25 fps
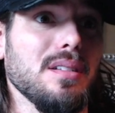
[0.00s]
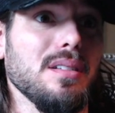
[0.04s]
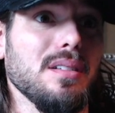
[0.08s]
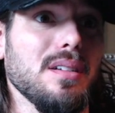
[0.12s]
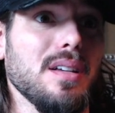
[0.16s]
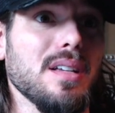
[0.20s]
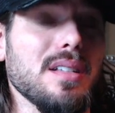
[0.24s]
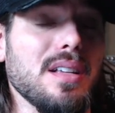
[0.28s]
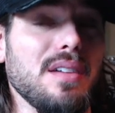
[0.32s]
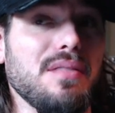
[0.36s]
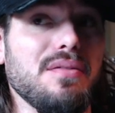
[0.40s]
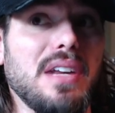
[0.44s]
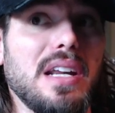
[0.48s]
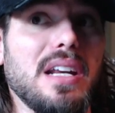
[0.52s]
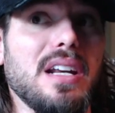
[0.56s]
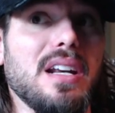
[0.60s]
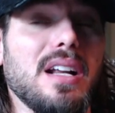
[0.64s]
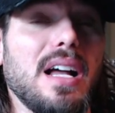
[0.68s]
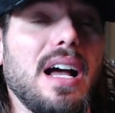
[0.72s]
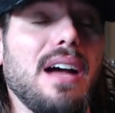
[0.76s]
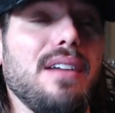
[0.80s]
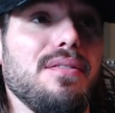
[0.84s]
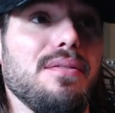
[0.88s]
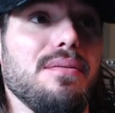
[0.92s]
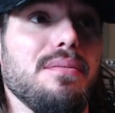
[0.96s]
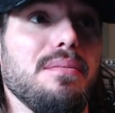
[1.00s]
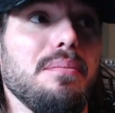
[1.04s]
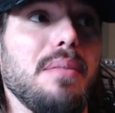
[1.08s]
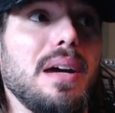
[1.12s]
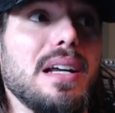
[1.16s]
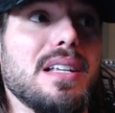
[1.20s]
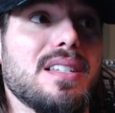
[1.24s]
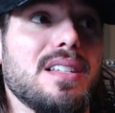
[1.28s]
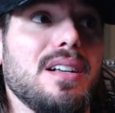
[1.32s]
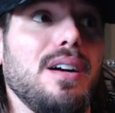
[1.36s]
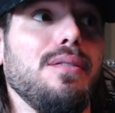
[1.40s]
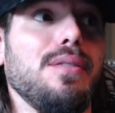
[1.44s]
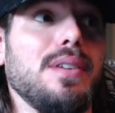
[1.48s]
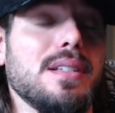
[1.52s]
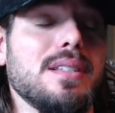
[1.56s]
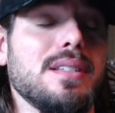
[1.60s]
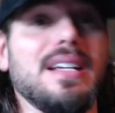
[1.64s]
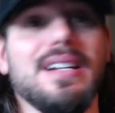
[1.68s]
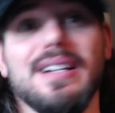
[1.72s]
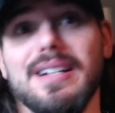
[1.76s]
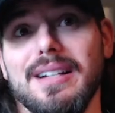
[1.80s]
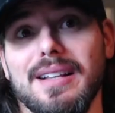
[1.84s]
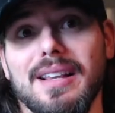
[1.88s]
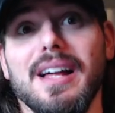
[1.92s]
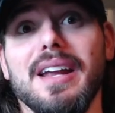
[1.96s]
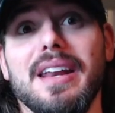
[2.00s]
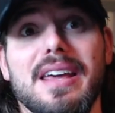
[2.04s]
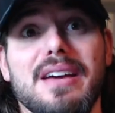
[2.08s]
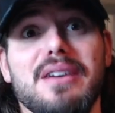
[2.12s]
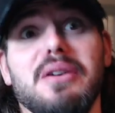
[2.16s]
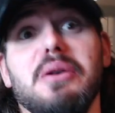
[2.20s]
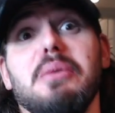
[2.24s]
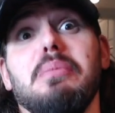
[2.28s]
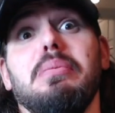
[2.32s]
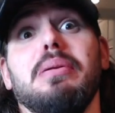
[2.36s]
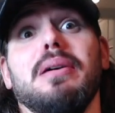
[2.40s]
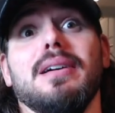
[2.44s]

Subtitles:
I've myself has needed a lot of help.